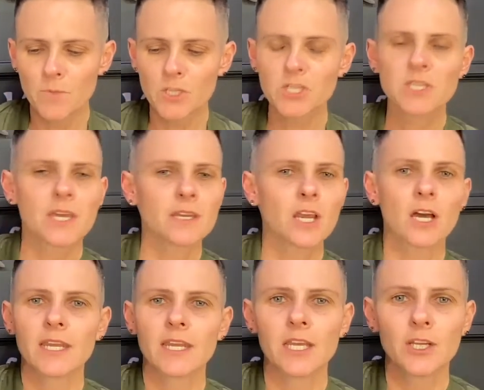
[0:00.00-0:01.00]
She then
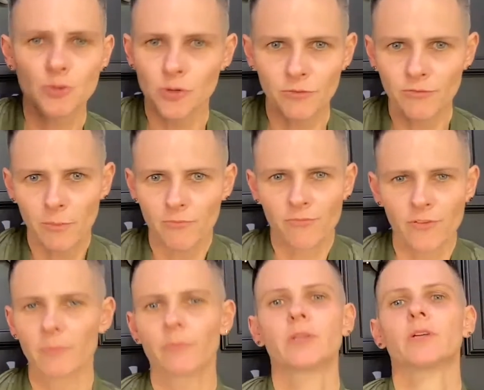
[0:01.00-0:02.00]
got atrial
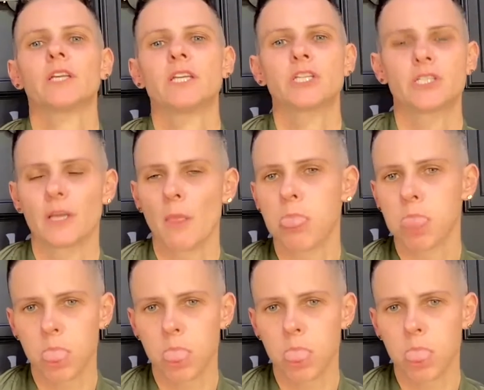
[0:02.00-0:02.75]
fibrillation.